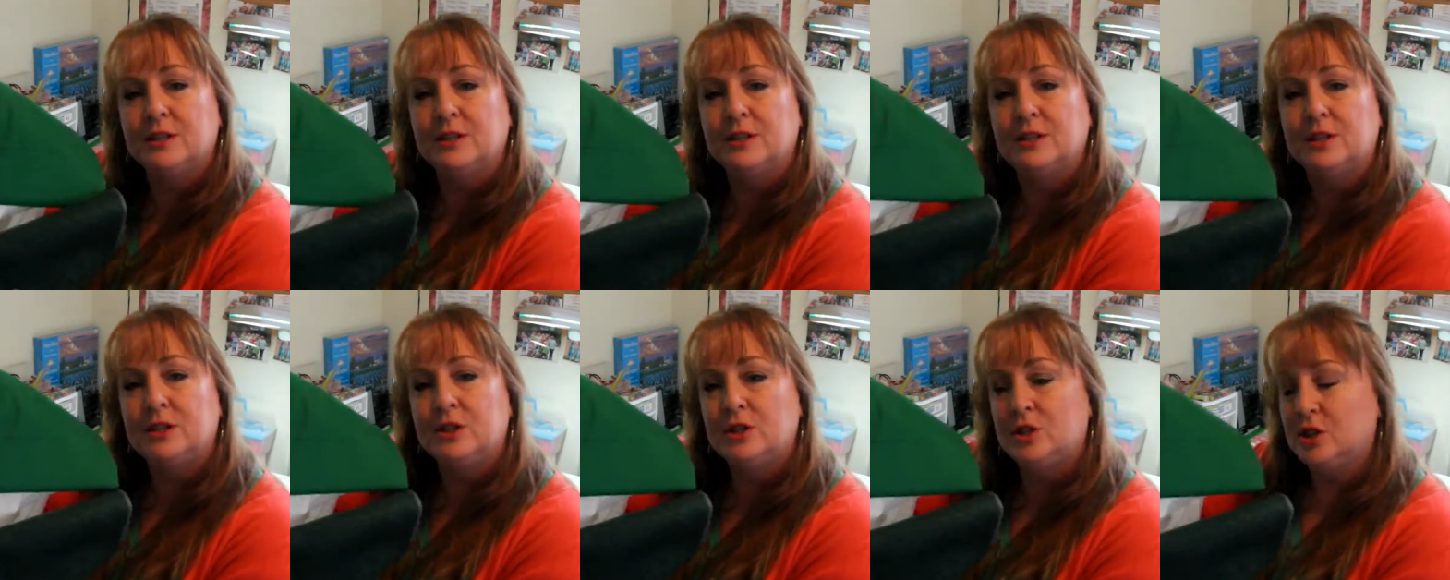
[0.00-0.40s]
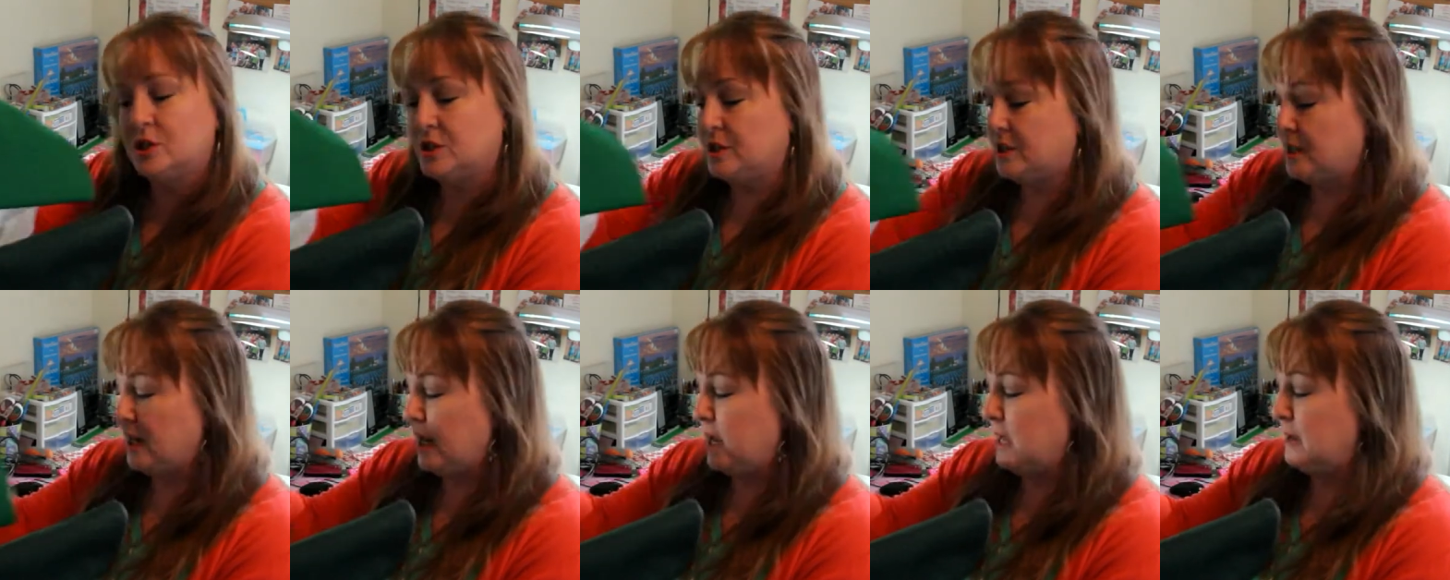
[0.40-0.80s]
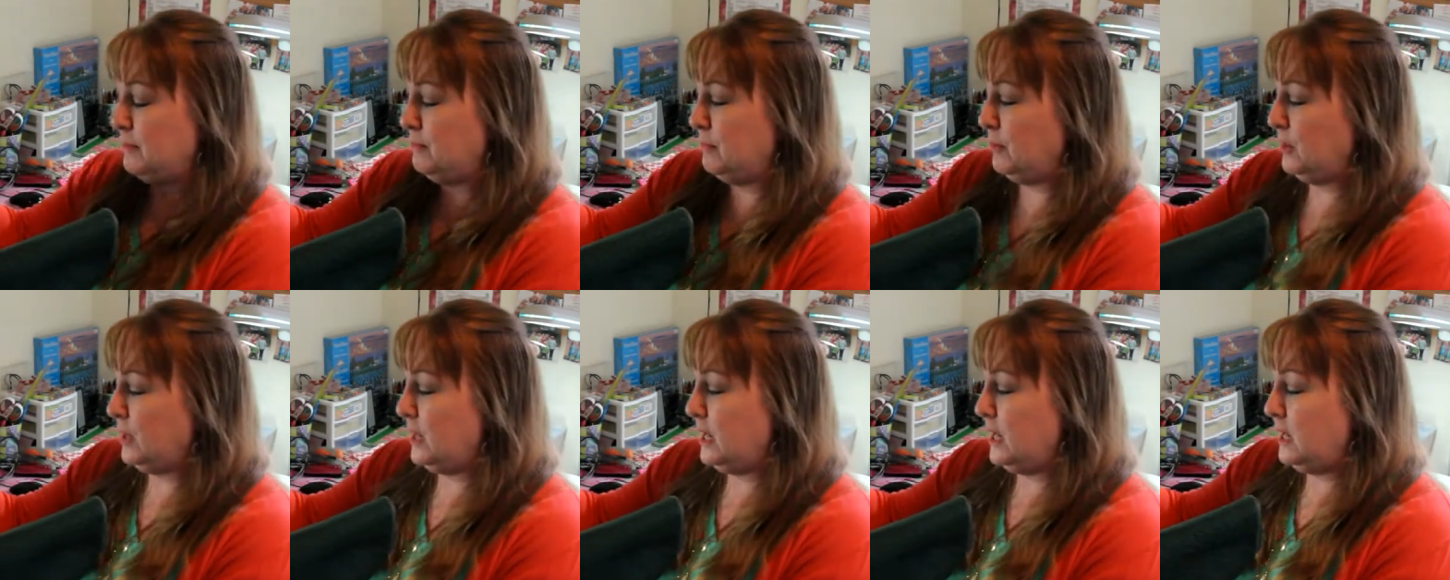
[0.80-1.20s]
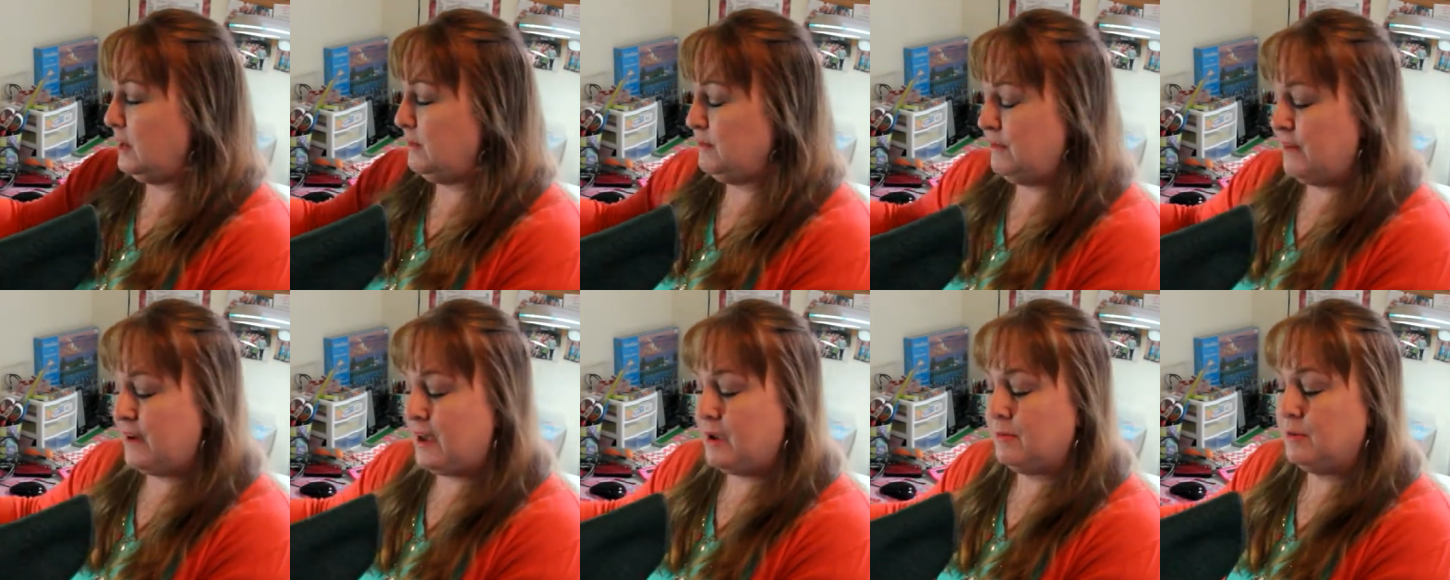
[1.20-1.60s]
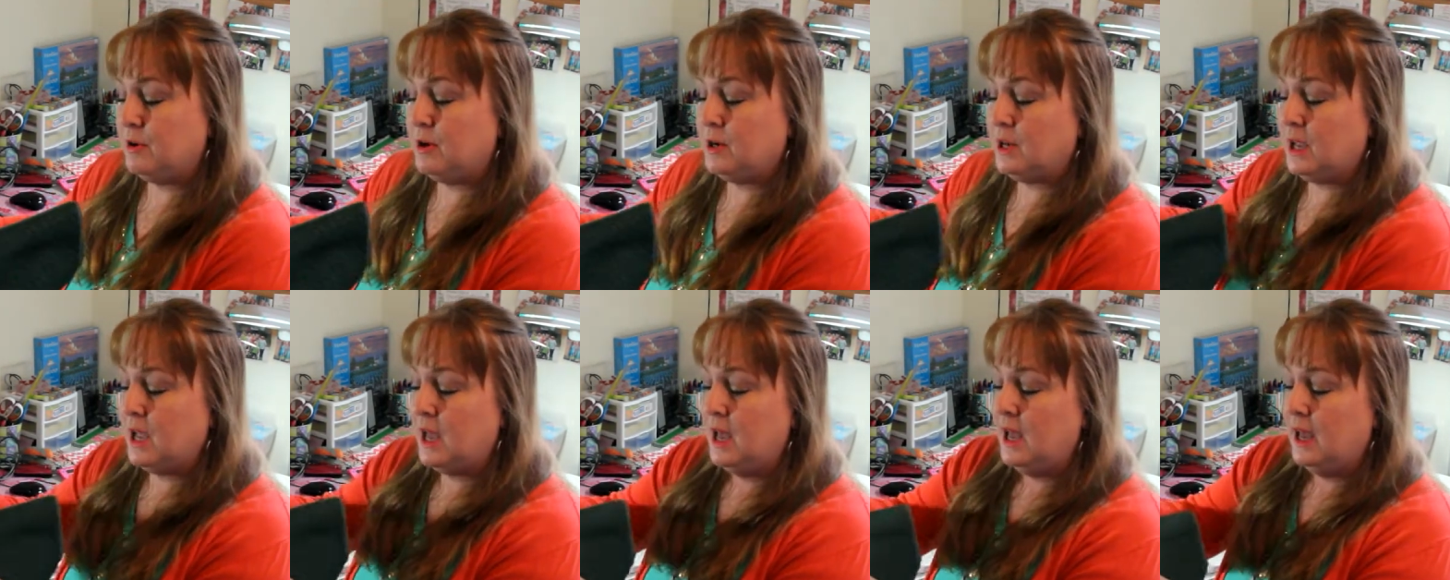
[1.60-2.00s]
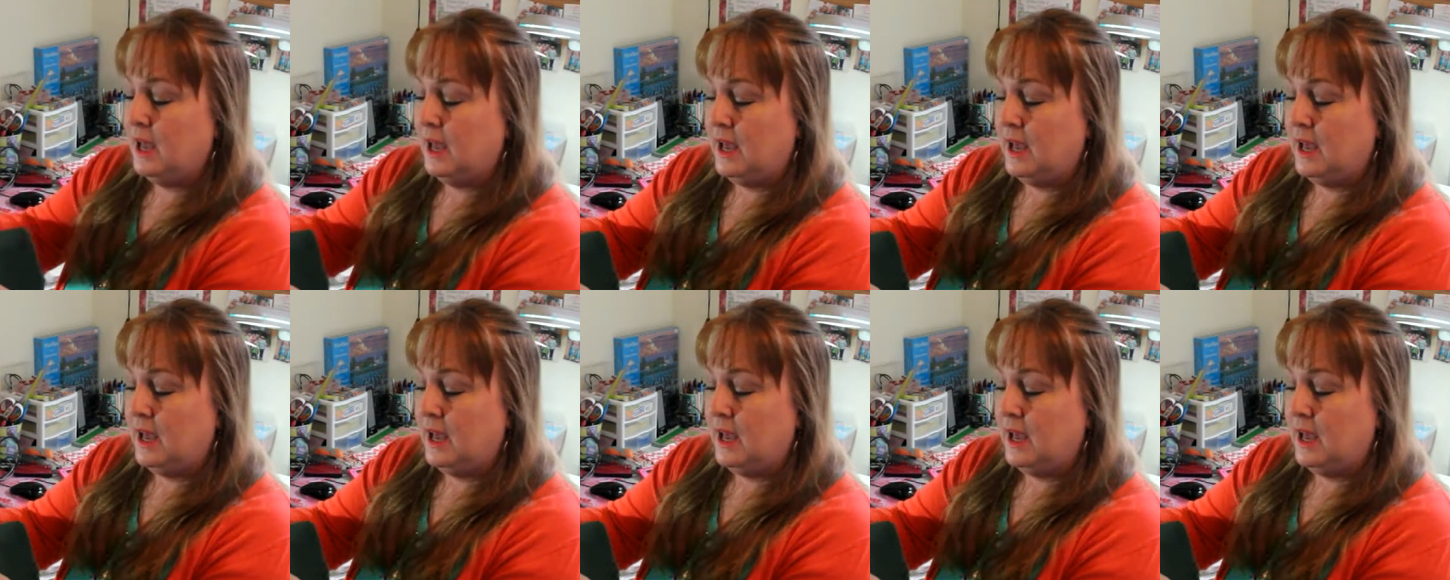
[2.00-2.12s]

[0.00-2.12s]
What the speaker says: This is just a plain fabric,